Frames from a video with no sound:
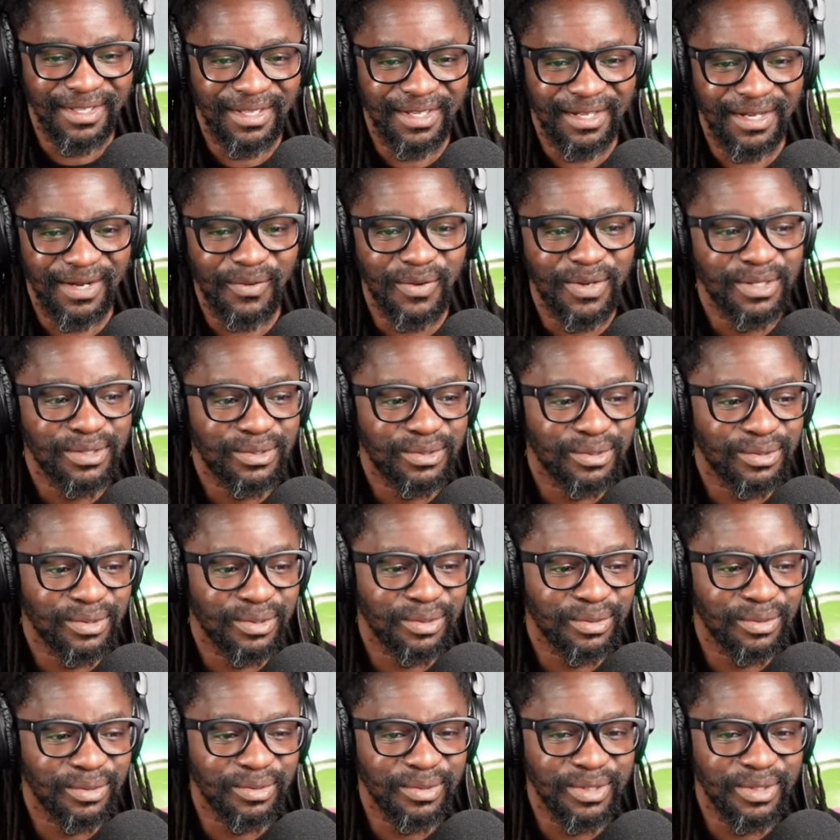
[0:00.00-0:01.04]
And I want to
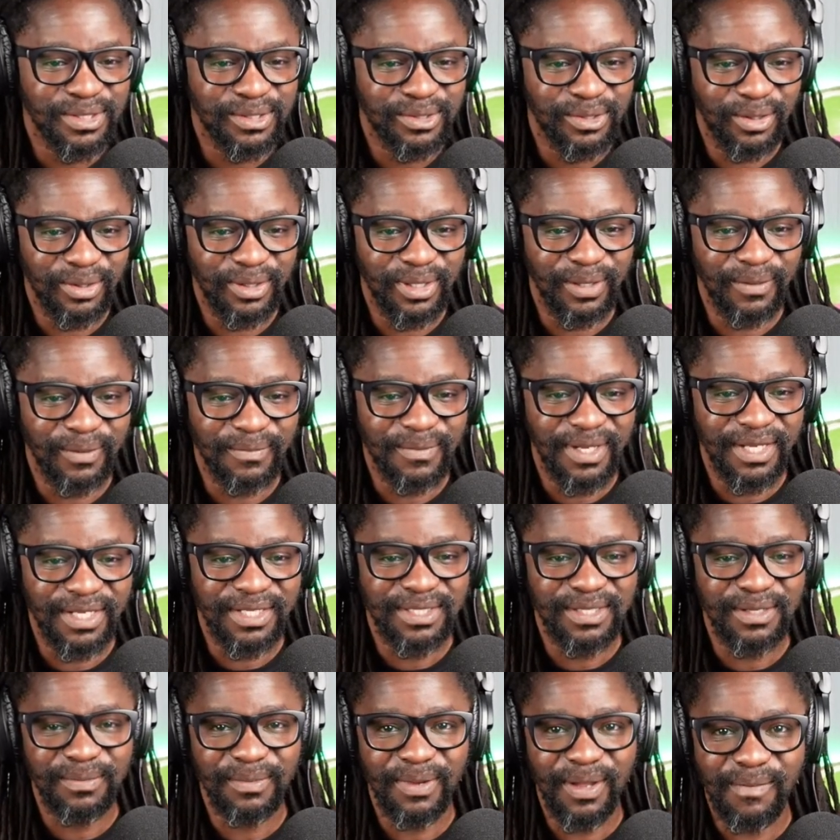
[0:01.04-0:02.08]
know who is joining me. I
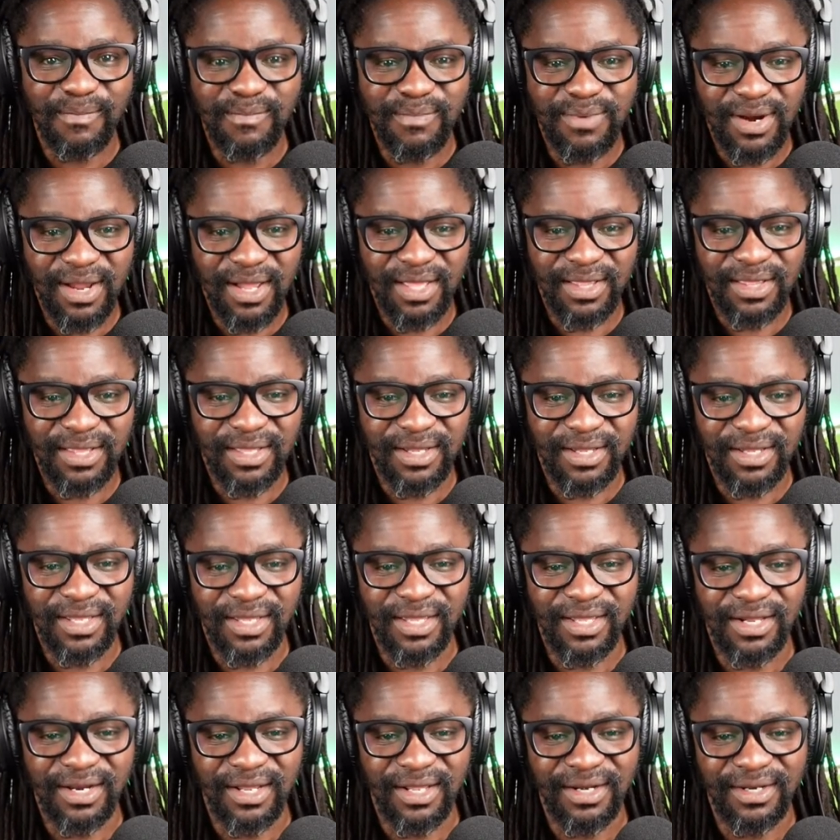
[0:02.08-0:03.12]
see my brother,
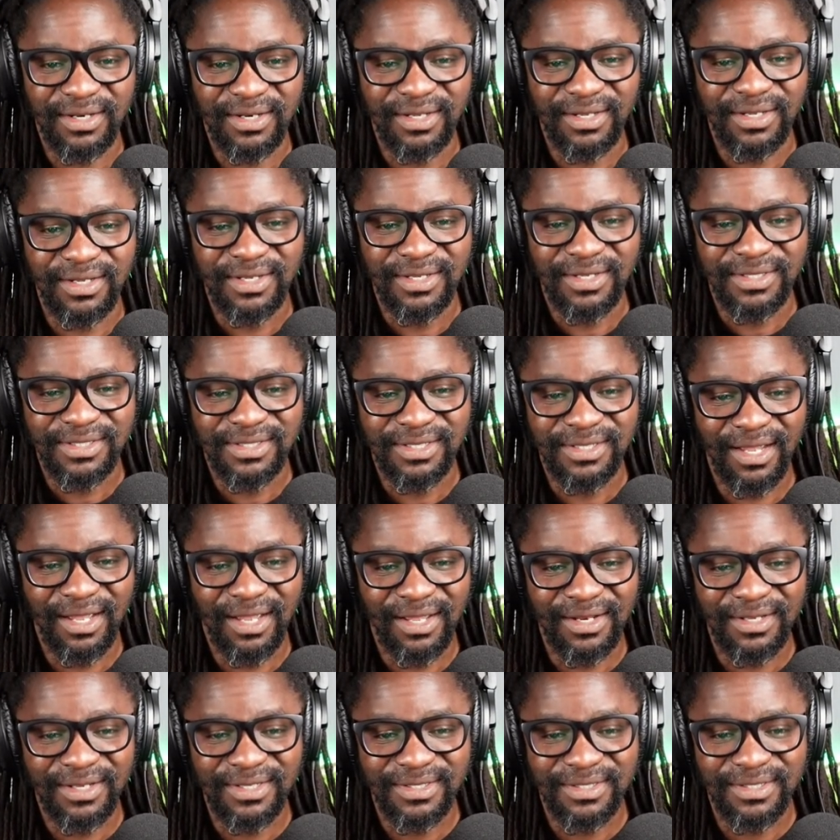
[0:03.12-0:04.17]
Harold
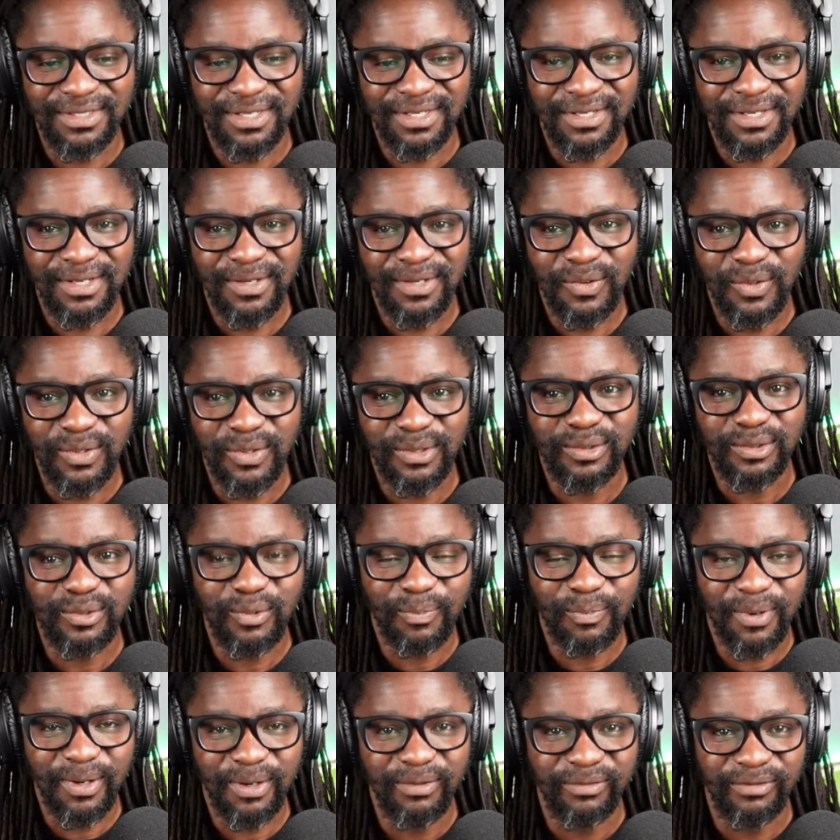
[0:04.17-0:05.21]
Charles, who is also
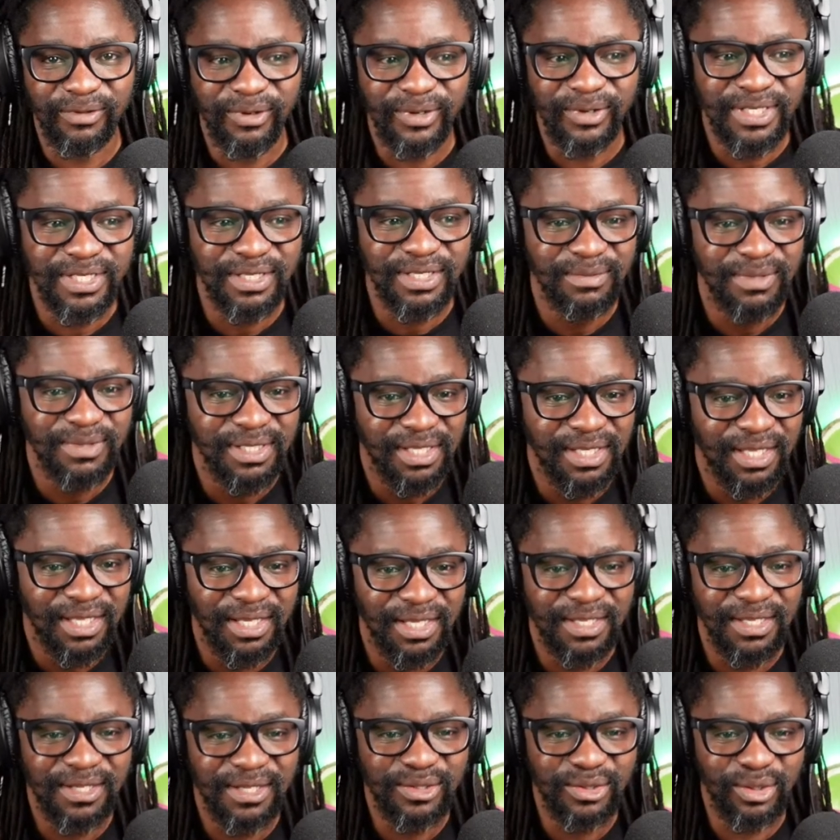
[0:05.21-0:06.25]
part of our team in
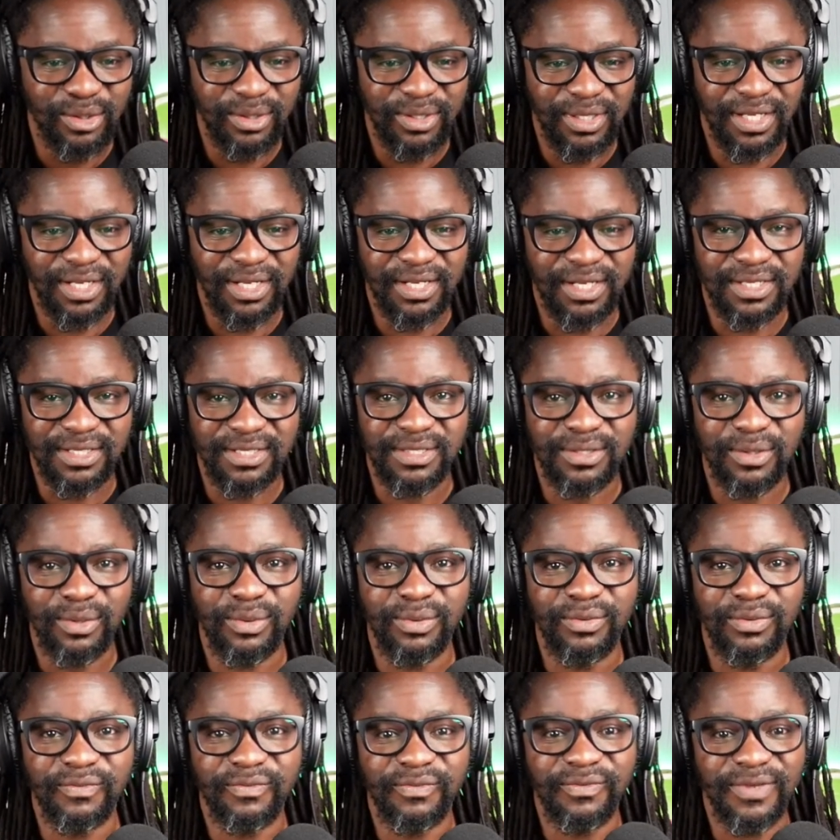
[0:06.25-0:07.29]
Kenya, joining us
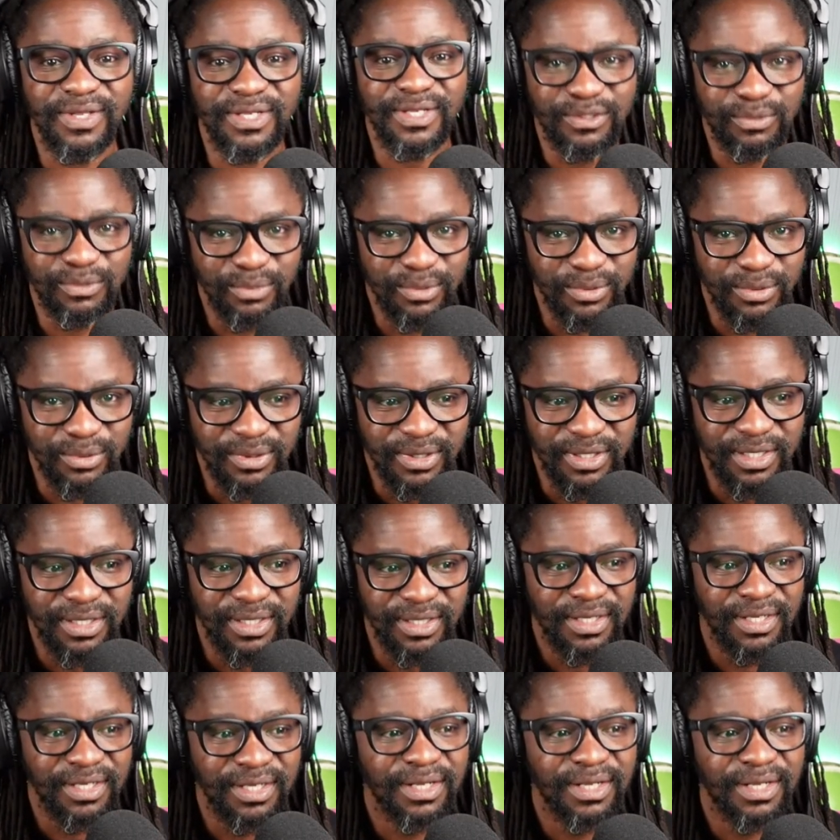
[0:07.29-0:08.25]
on Facebook.